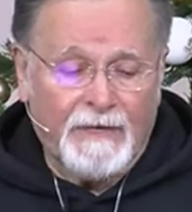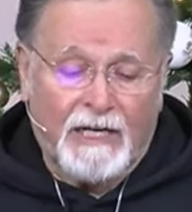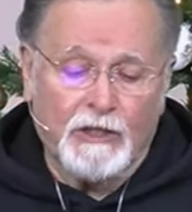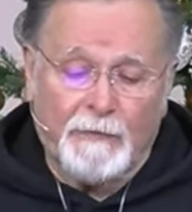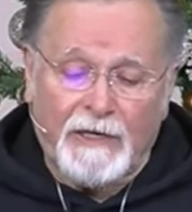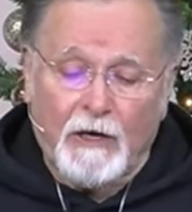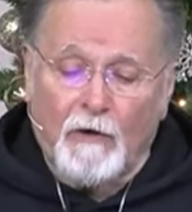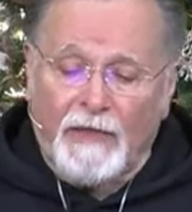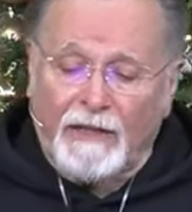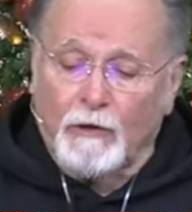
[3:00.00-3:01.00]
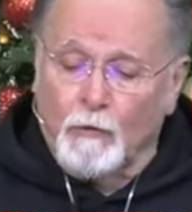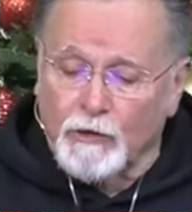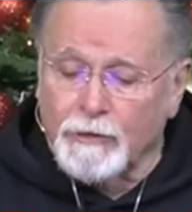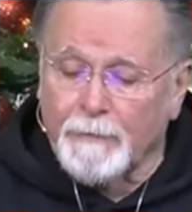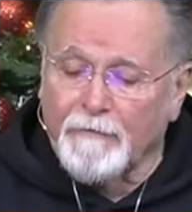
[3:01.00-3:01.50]
because we know that the
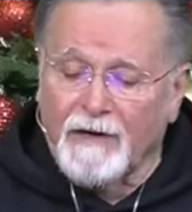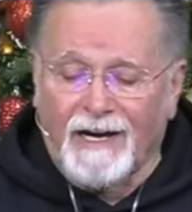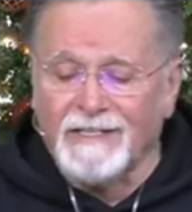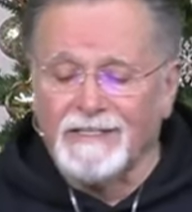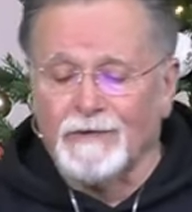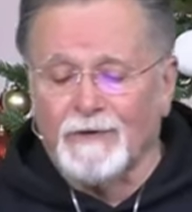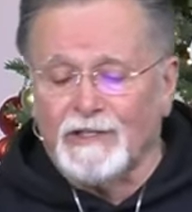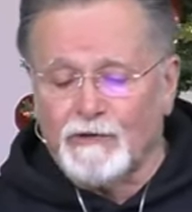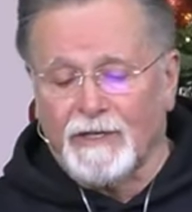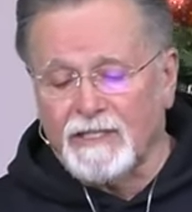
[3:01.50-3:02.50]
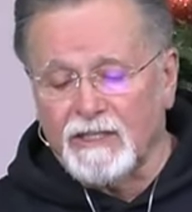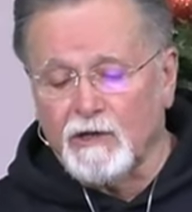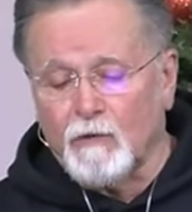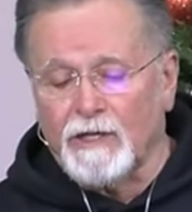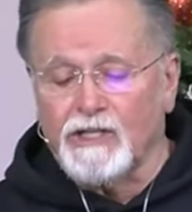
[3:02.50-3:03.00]
worship of God isn't restricted
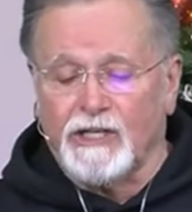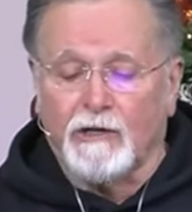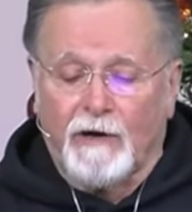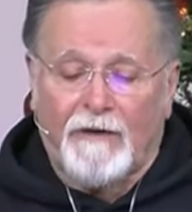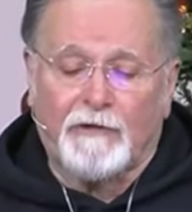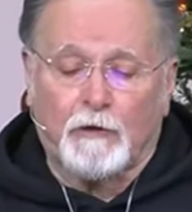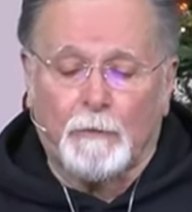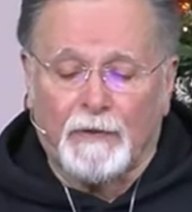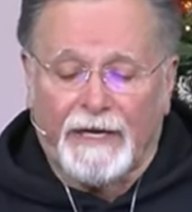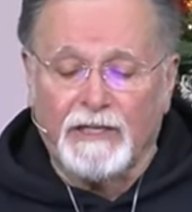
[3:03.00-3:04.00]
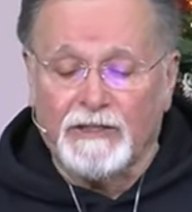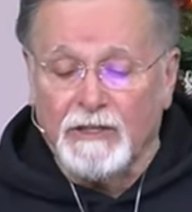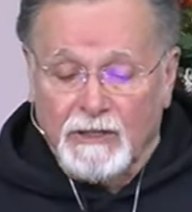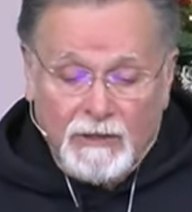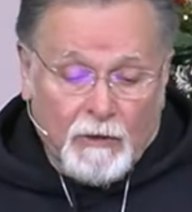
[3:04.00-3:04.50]
to one geographical place
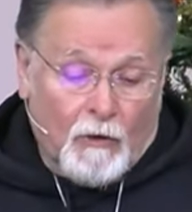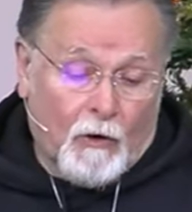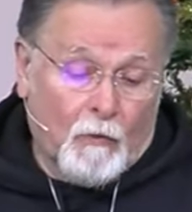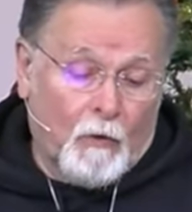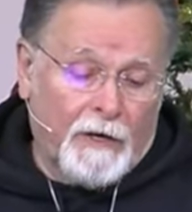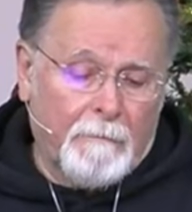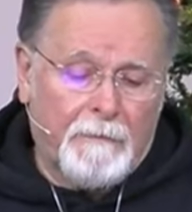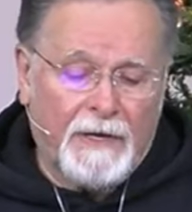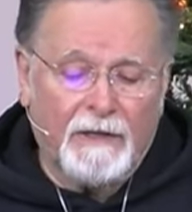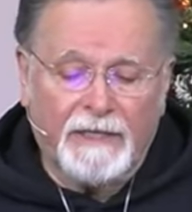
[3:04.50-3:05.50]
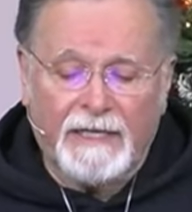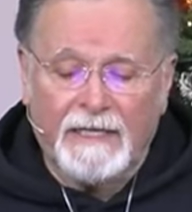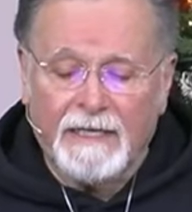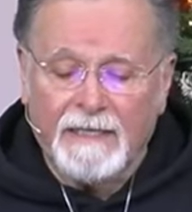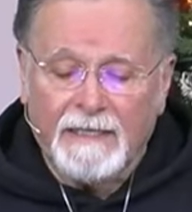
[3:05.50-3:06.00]
or one
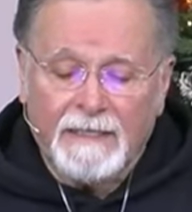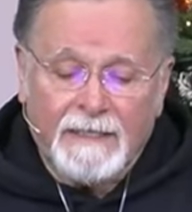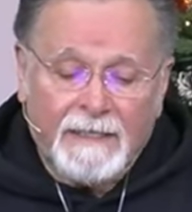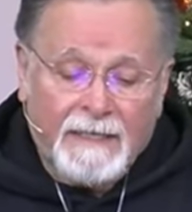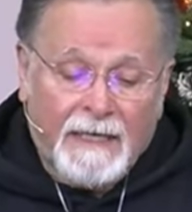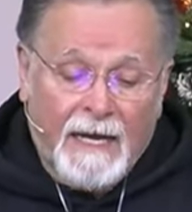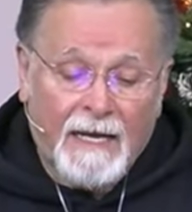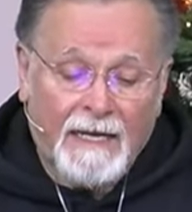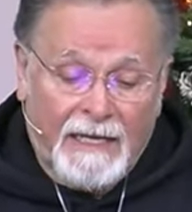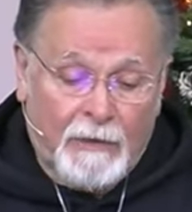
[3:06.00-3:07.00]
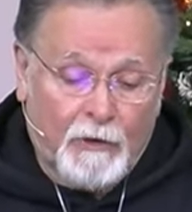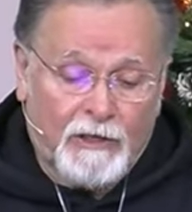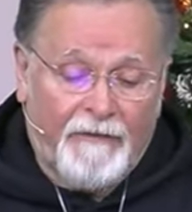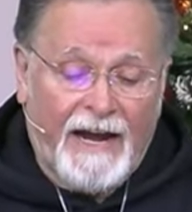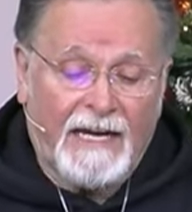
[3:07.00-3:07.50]
building. In the
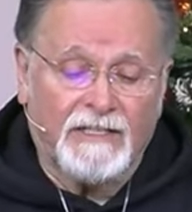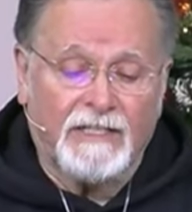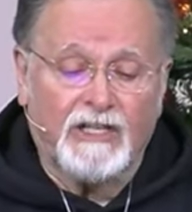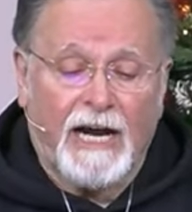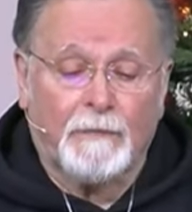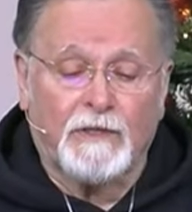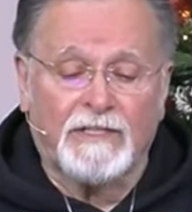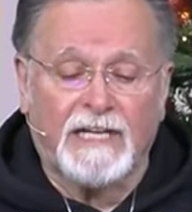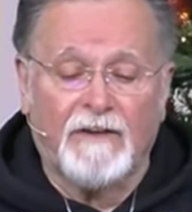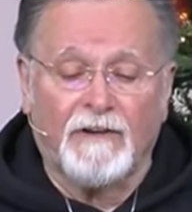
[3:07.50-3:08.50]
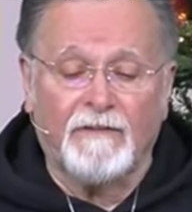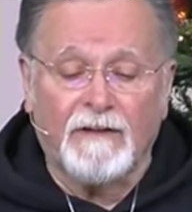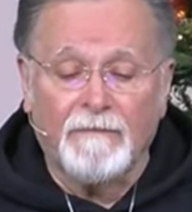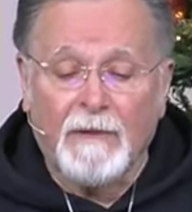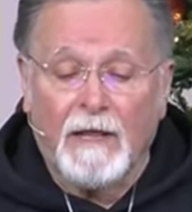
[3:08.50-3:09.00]
book of Acts, in chapter 7,